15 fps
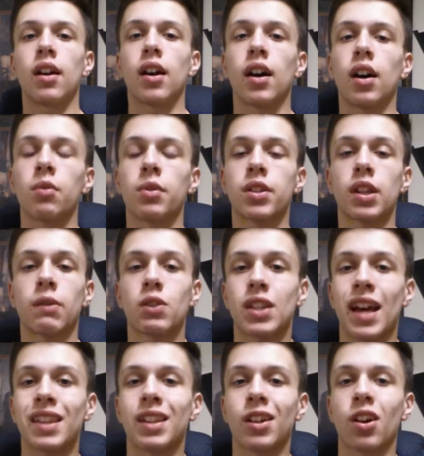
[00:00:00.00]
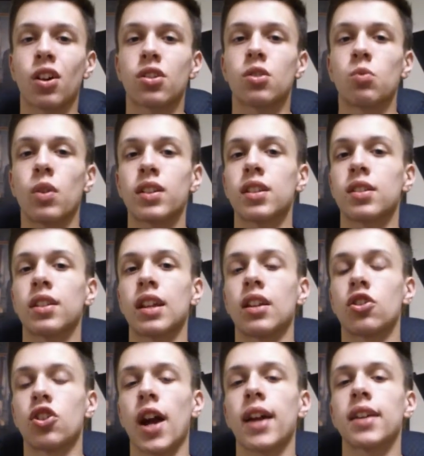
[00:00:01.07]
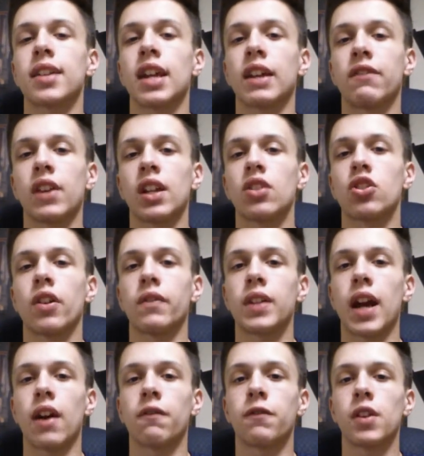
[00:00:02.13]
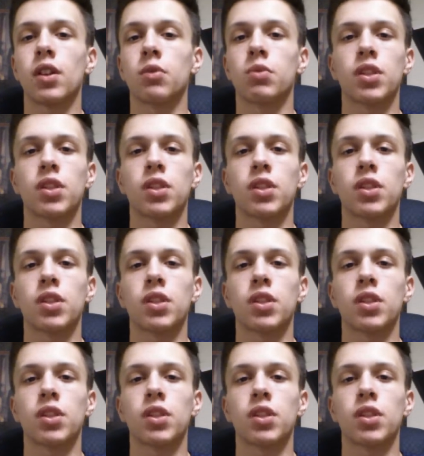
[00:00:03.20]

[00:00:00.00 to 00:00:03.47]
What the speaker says: Receivers that I think Carson Wentz is going to try to take advantage of downfield.